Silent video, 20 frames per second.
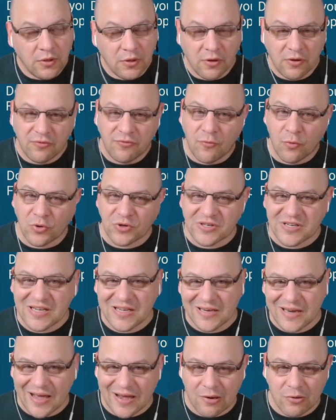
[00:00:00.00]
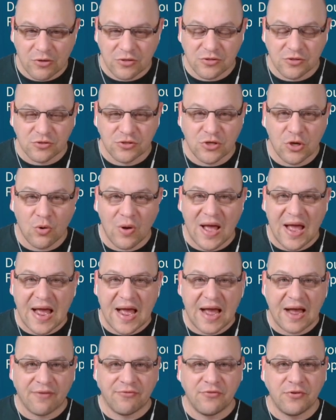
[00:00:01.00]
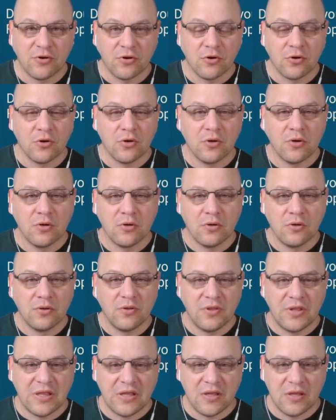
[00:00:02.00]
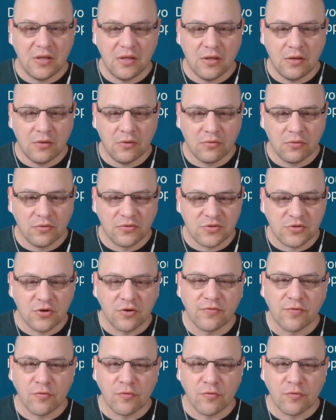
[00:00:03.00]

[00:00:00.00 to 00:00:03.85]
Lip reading: 14 hours or so after the server